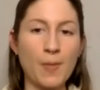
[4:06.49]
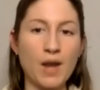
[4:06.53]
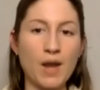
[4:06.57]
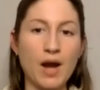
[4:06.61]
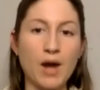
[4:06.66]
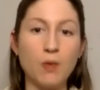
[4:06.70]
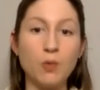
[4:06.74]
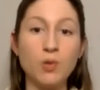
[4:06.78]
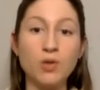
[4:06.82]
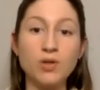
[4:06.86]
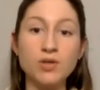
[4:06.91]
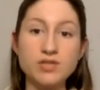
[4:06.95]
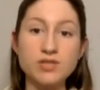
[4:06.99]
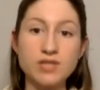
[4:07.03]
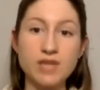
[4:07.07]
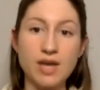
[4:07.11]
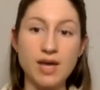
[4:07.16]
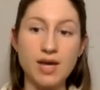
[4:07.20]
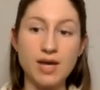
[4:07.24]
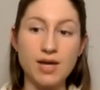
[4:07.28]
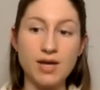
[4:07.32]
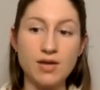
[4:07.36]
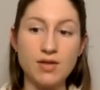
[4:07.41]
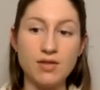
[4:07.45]
I will
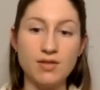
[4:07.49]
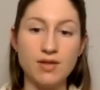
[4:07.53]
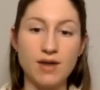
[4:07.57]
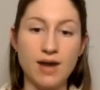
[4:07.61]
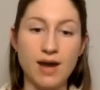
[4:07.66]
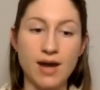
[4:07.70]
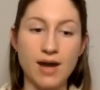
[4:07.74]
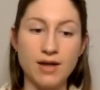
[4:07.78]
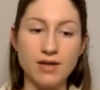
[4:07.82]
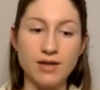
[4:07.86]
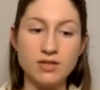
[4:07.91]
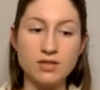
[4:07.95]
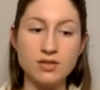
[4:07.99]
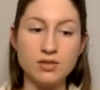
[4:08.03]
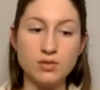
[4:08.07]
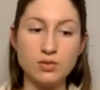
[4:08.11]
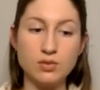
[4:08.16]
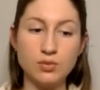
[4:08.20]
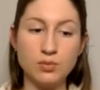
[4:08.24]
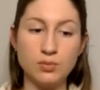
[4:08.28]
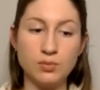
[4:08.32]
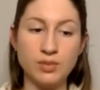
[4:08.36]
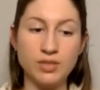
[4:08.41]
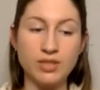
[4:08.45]
say that
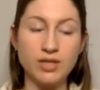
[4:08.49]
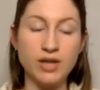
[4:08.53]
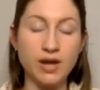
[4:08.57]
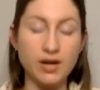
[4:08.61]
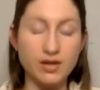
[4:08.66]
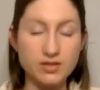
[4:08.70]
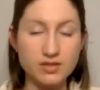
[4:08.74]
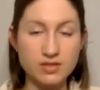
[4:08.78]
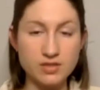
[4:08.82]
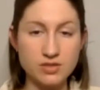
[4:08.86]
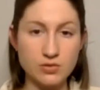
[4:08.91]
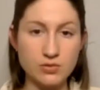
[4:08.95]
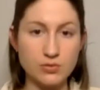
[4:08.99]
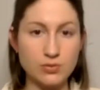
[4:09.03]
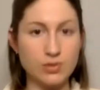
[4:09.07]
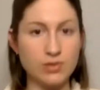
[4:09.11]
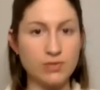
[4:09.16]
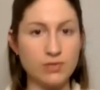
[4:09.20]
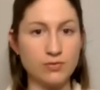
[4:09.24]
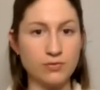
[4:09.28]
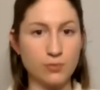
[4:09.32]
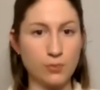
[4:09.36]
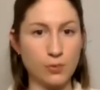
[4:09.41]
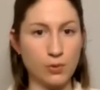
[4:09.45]
because this was
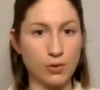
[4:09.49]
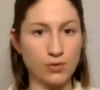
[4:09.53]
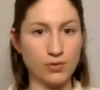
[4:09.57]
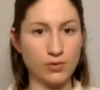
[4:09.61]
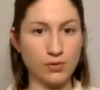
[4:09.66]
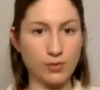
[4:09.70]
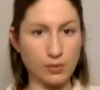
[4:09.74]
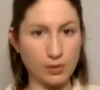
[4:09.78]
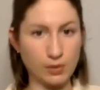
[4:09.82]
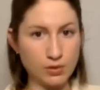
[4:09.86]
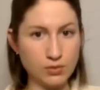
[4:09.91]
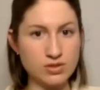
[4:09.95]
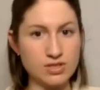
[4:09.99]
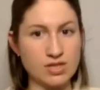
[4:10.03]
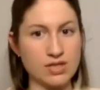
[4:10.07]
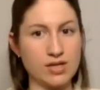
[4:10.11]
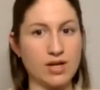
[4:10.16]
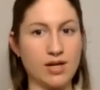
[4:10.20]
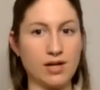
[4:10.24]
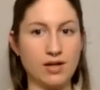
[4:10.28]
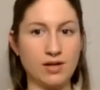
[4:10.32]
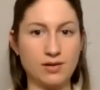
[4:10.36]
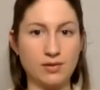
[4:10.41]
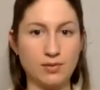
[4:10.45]
written for the lute
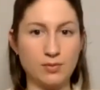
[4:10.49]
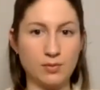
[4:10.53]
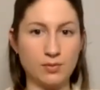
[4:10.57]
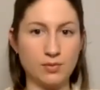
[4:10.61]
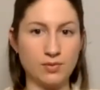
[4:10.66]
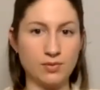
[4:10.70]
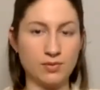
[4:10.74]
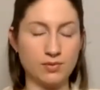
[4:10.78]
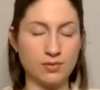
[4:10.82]
and